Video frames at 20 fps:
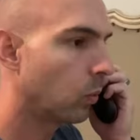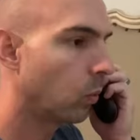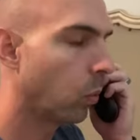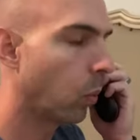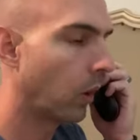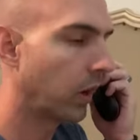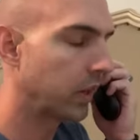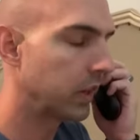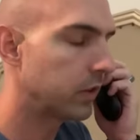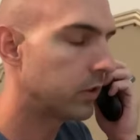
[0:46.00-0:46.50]

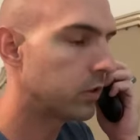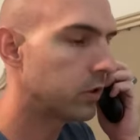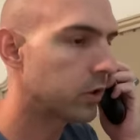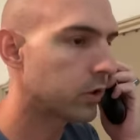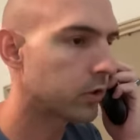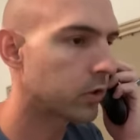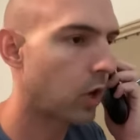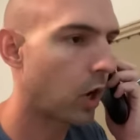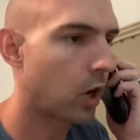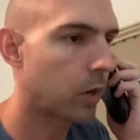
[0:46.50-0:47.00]
What did you
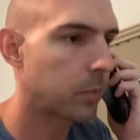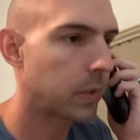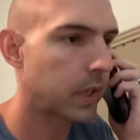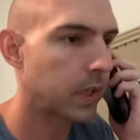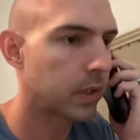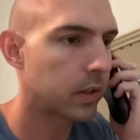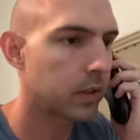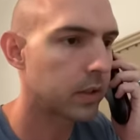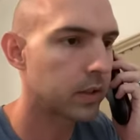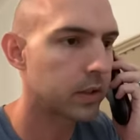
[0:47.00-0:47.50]
just call me?
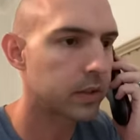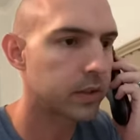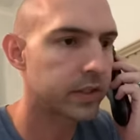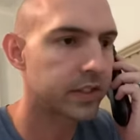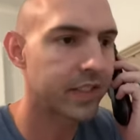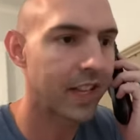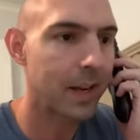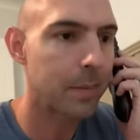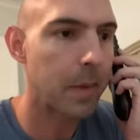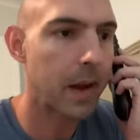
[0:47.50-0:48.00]

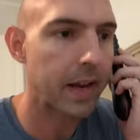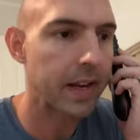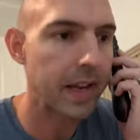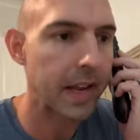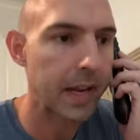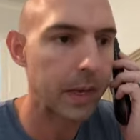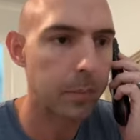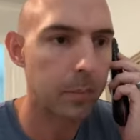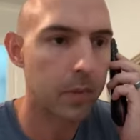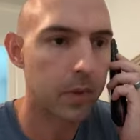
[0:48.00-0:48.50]
Say my name.